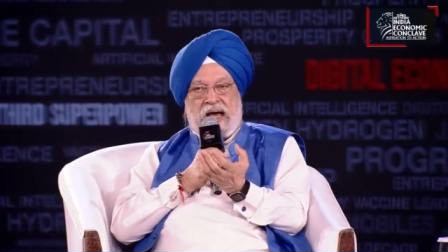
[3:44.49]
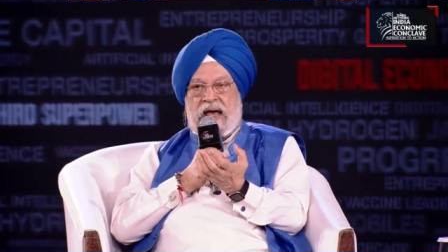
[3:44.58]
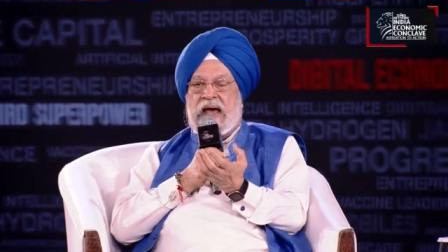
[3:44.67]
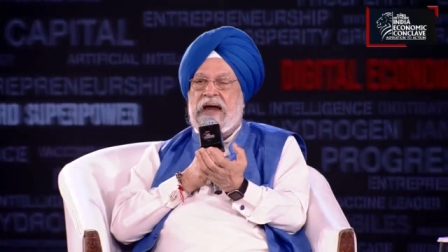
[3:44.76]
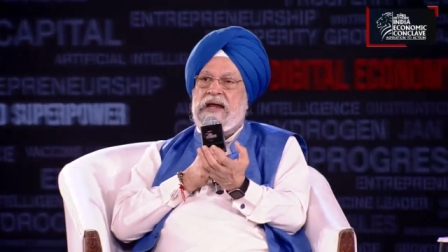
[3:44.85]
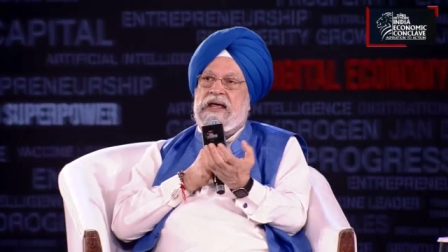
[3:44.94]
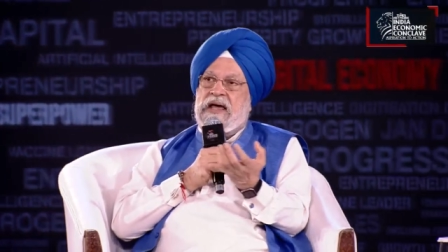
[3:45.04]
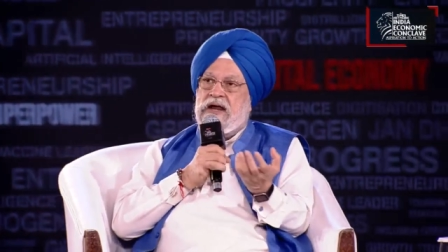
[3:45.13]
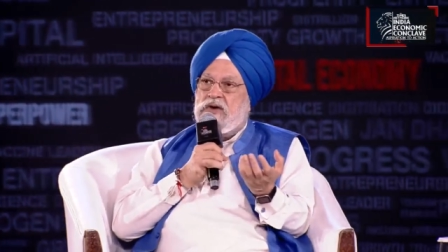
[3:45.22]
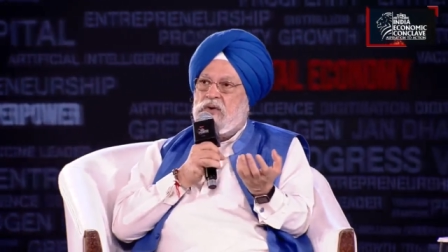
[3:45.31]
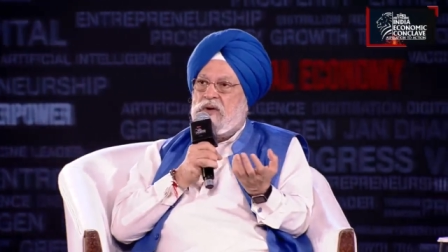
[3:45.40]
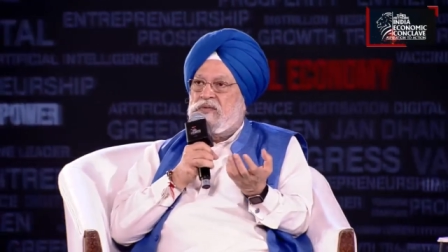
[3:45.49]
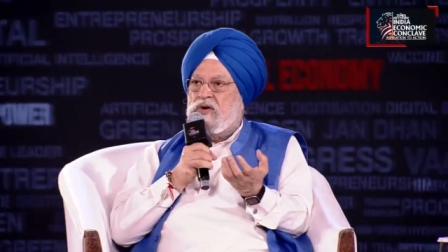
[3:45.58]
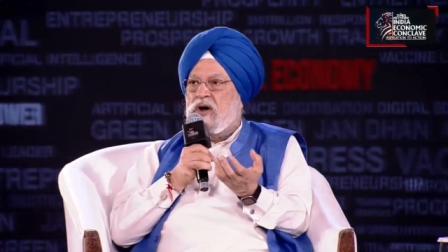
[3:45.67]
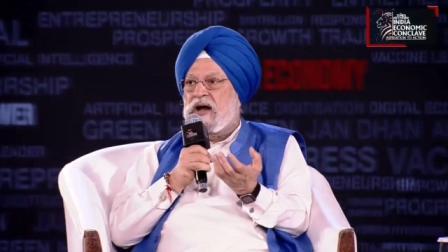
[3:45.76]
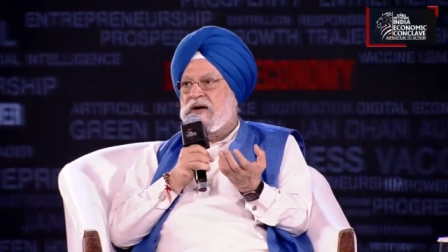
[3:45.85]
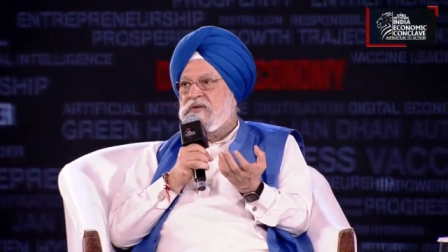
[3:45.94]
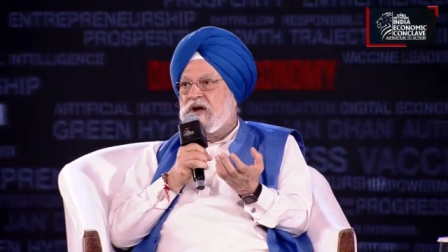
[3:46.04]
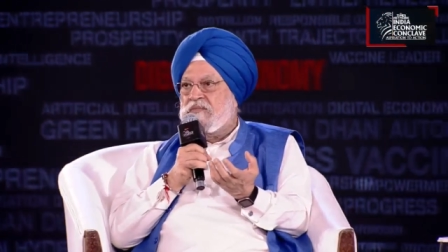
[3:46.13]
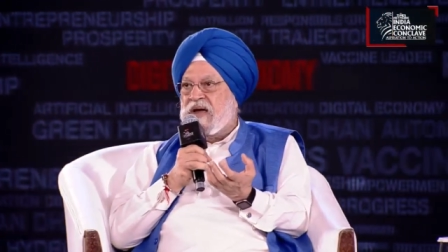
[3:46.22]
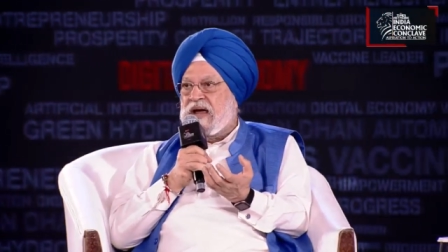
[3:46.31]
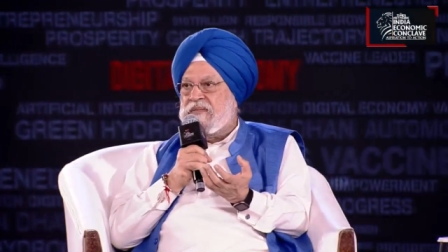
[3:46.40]
And here you, we, all right, we
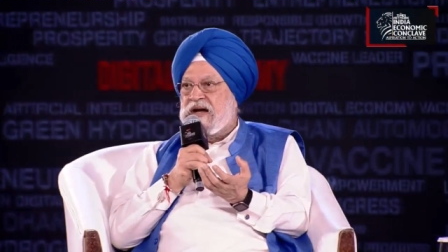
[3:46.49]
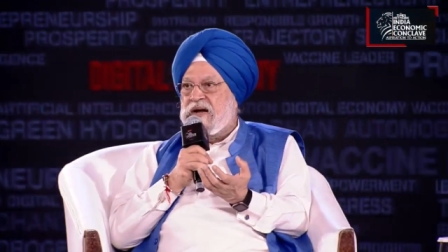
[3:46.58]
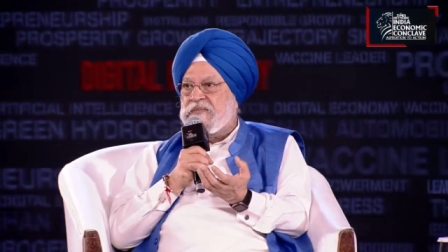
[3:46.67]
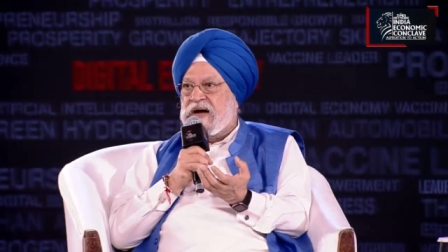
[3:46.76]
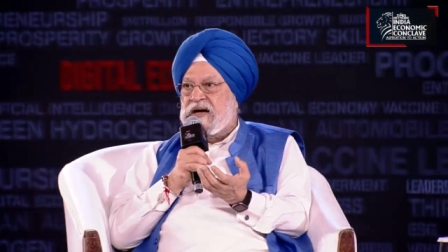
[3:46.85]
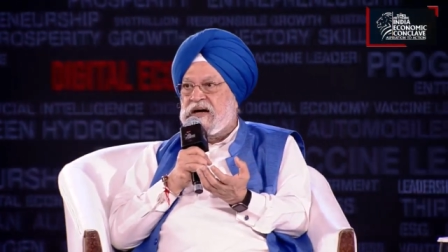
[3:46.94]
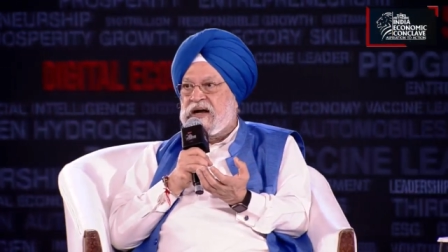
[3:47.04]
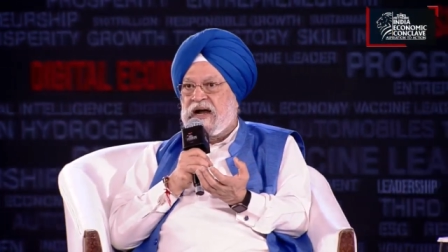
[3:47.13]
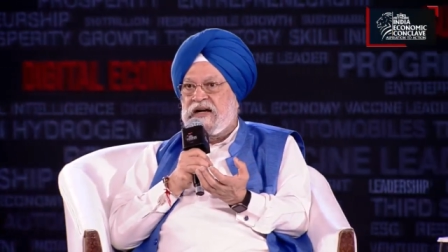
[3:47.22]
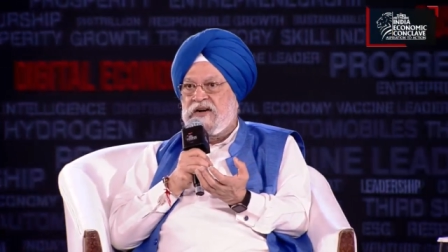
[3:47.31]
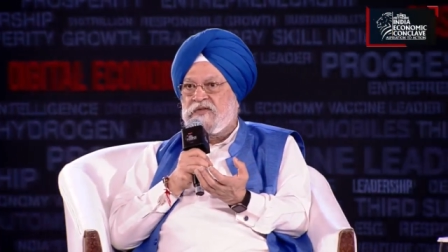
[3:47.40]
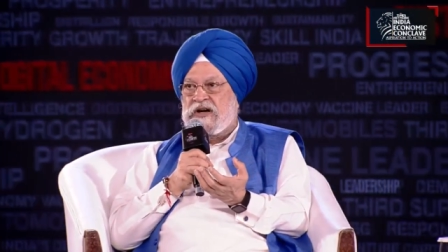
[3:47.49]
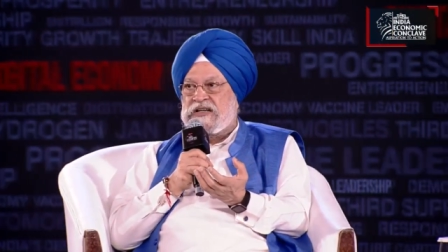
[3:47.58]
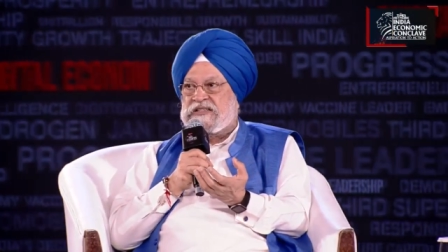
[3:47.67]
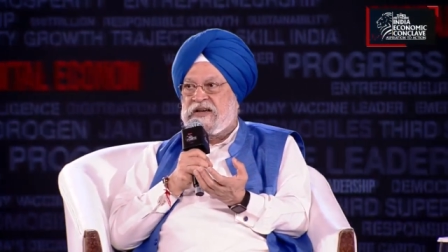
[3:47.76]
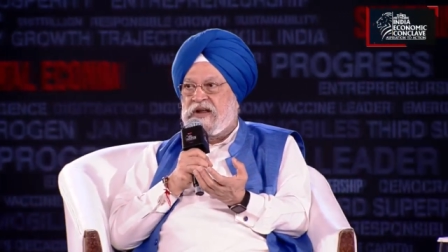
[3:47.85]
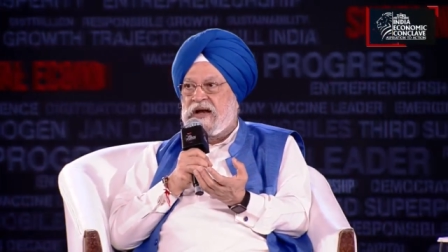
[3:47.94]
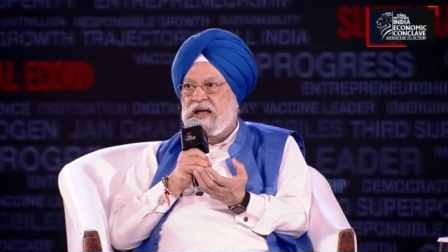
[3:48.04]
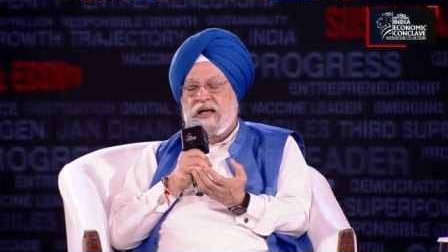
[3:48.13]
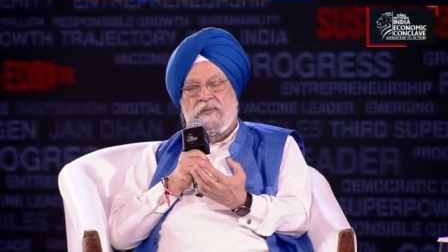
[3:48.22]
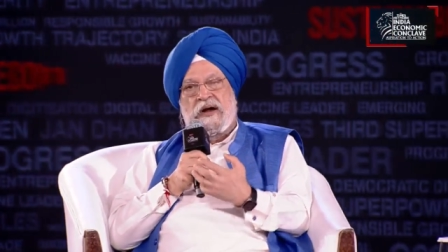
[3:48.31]
became independent in 1947,